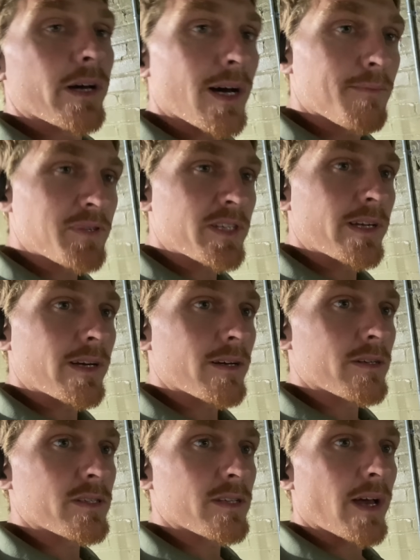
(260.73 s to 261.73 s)

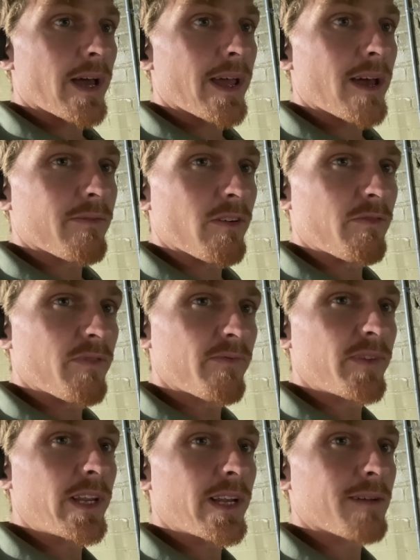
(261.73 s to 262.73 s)
upstairs, I have a
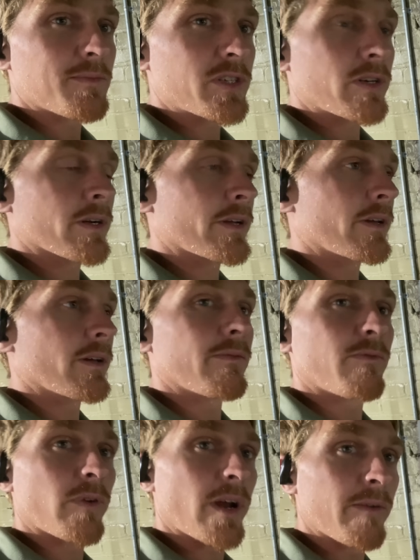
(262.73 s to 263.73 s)
15 amp circuit
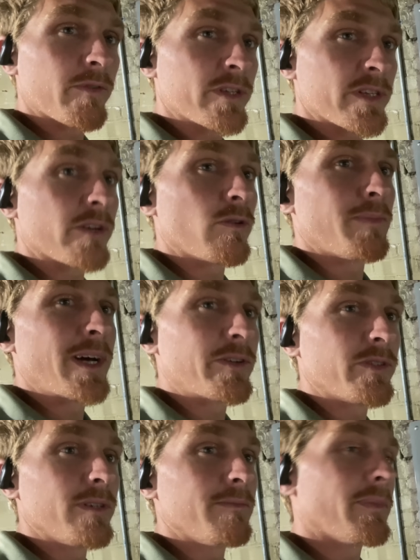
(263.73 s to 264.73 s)
for every single
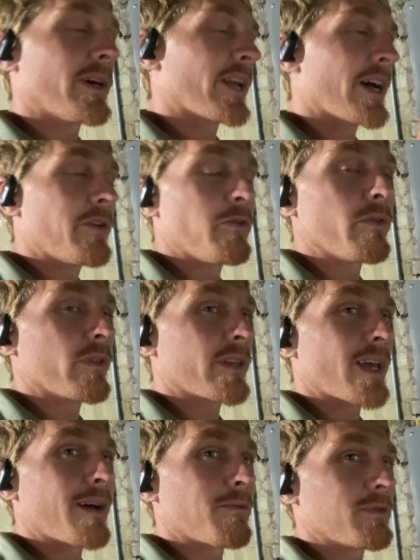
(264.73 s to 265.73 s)
bedroom, and I knew that
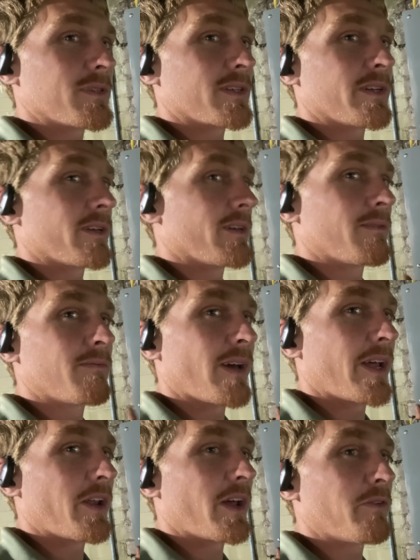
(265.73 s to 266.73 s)
that was gonna,
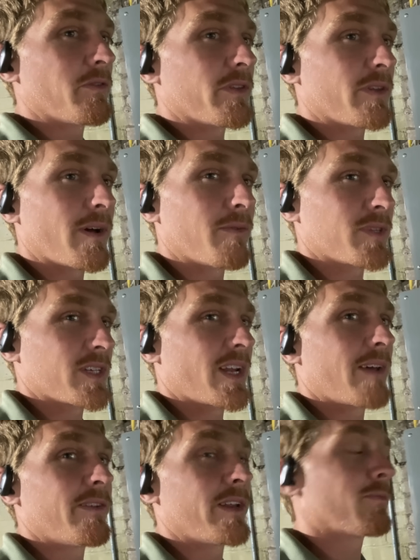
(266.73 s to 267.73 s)
I, knew that I wasn't gonna
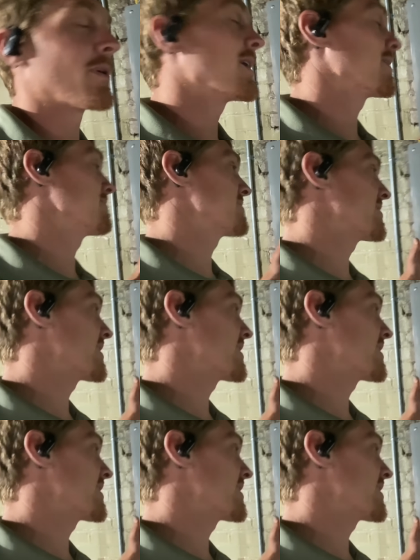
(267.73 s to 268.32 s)
have any problems